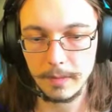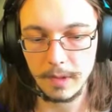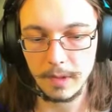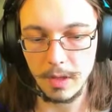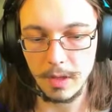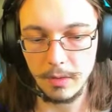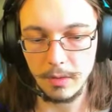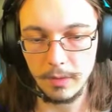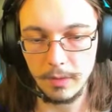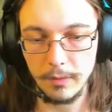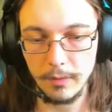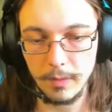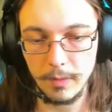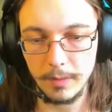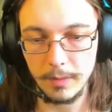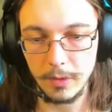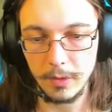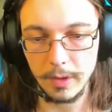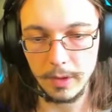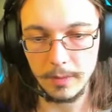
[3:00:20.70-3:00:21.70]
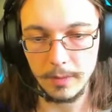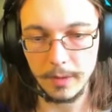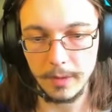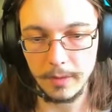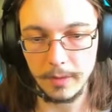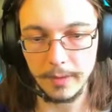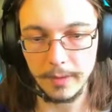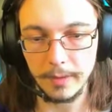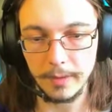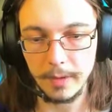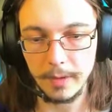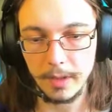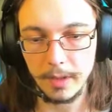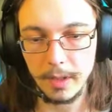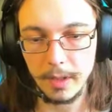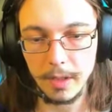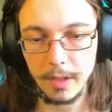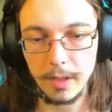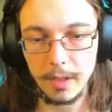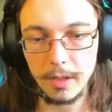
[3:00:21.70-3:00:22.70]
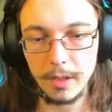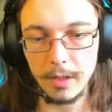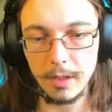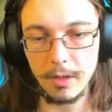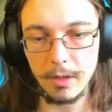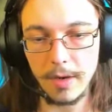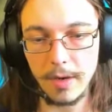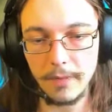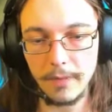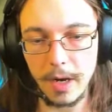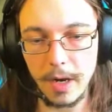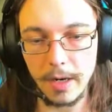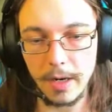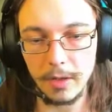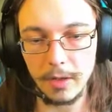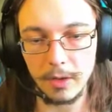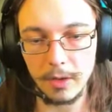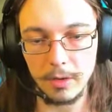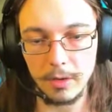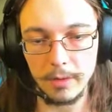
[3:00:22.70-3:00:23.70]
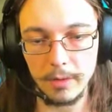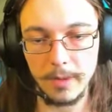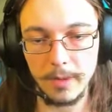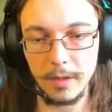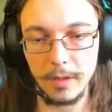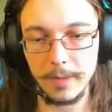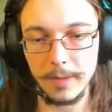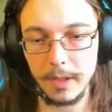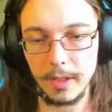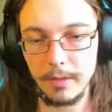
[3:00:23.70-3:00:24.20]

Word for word: Got only one more ender pearl though. You, you have an iron golem helping